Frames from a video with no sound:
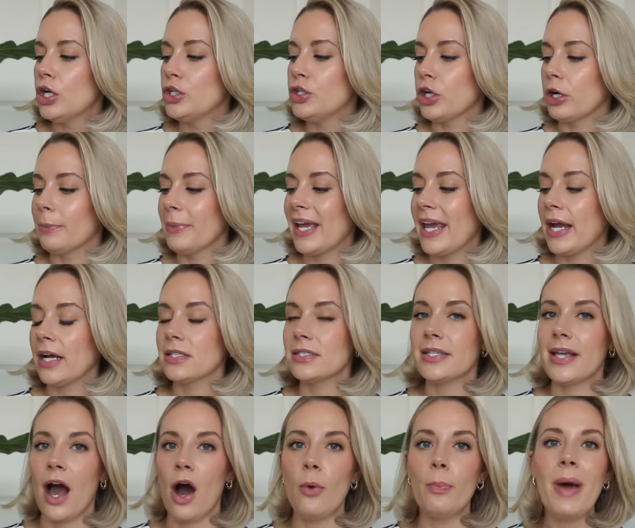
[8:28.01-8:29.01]
Dermacare
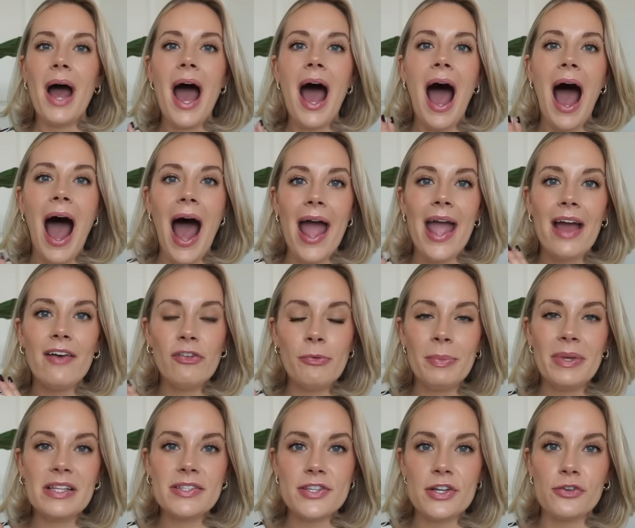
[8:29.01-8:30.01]
Scalp. I haven't
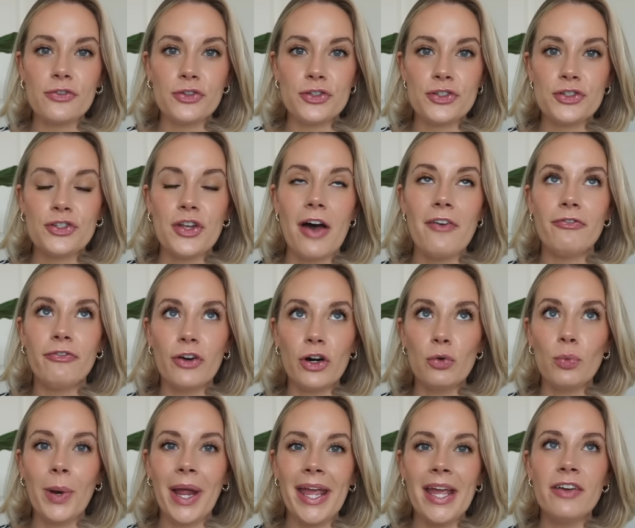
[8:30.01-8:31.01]
been
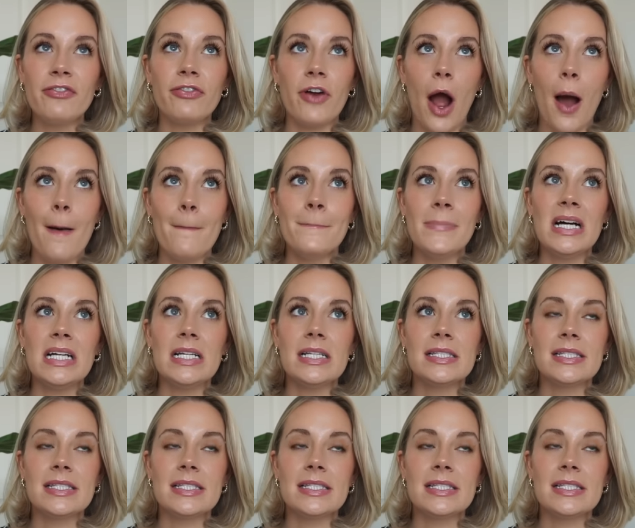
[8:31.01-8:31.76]
suffering from